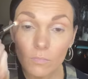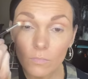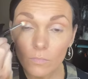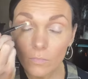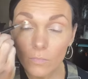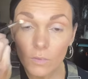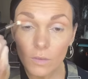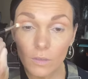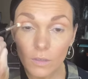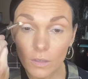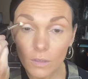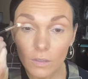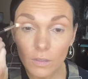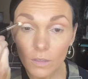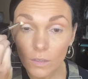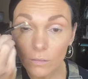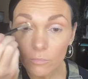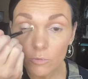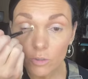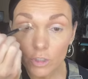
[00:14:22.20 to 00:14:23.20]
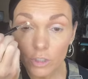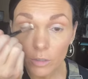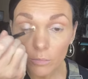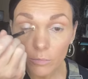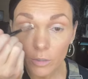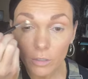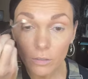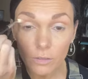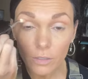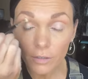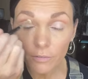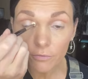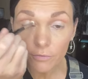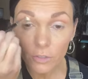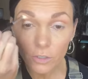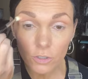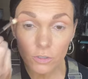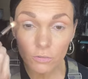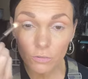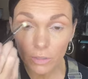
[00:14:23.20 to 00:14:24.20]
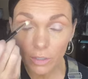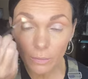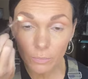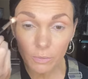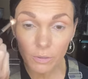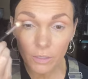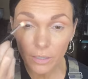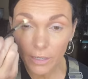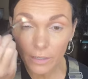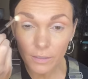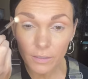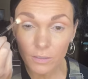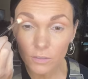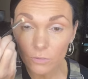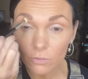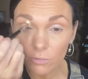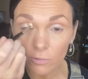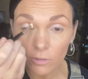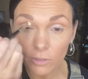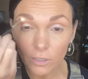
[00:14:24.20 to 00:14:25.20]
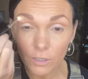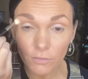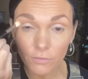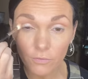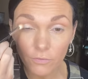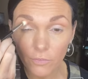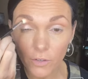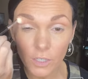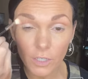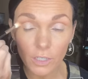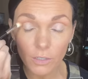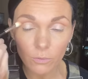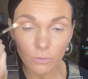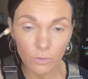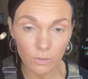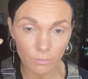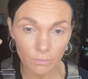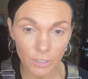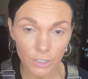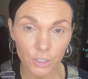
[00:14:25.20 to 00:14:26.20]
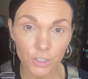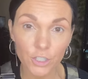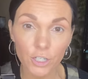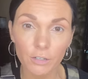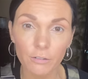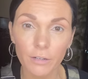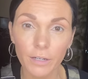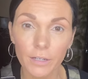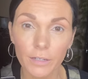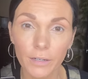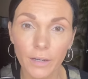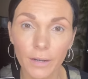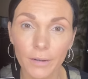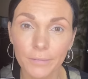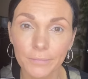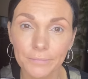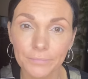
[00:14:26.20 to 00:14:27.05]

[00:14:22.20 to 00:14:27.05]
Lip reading: It's that damn shimmer, that first one I put on, that's really funkin' with my chi right now.